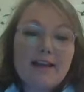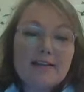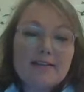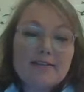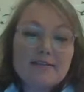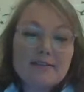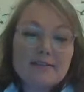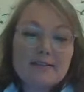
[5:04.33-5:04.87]

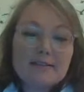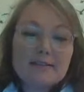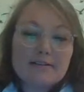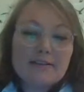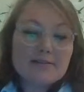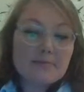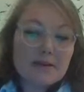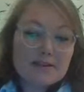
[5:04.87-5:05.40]
And
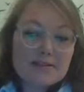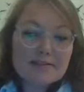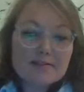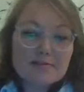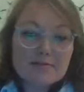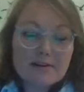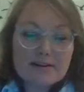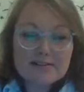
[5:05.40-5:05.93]
these
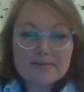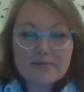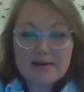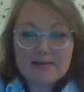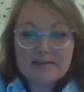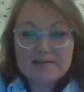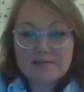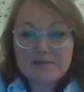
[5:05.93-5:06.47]
mountains rise
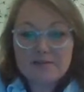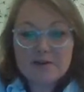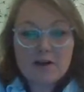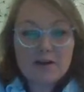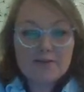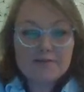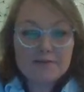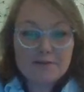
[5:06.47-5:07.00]
about
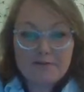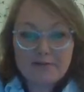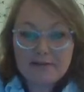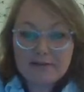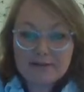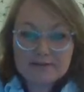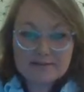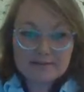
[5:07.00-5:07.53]
2,500 to
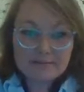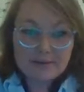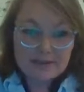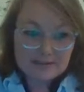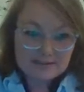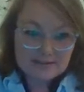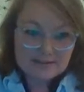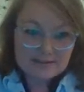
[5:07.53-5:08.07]
3,000
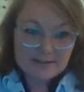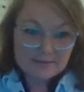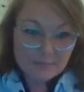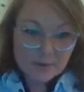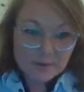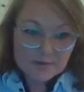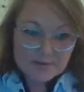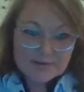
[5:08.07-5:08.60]
meters at
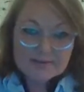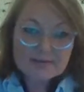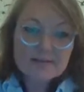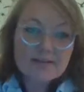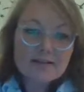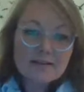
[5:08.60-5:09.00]
most.